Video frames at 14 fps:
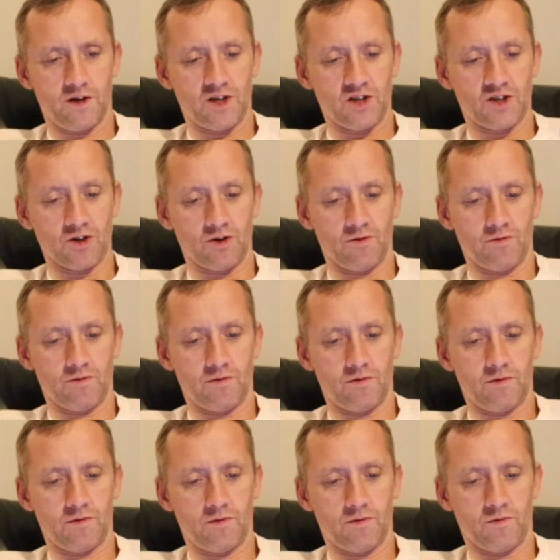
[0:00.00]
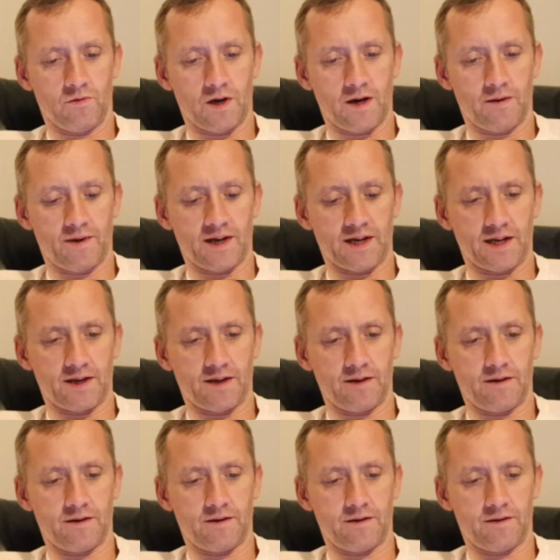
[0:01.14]
So why am I getting
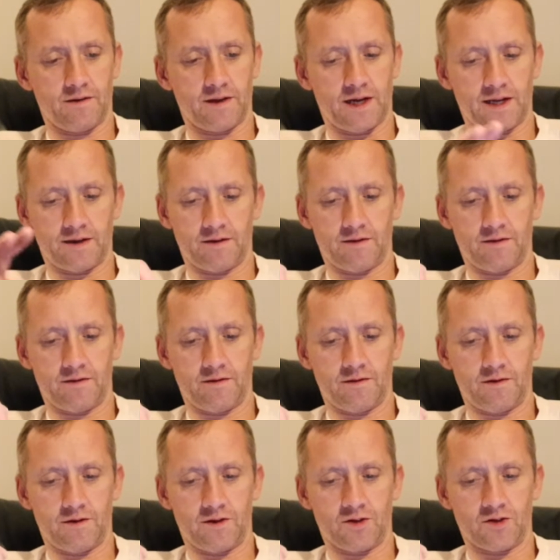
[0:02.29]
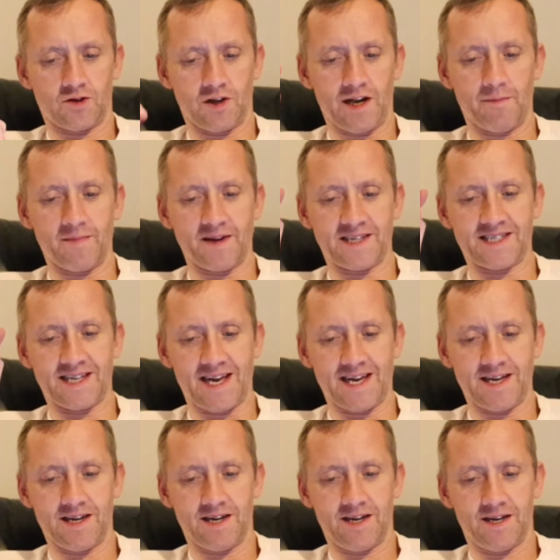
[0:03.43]
that? So let me see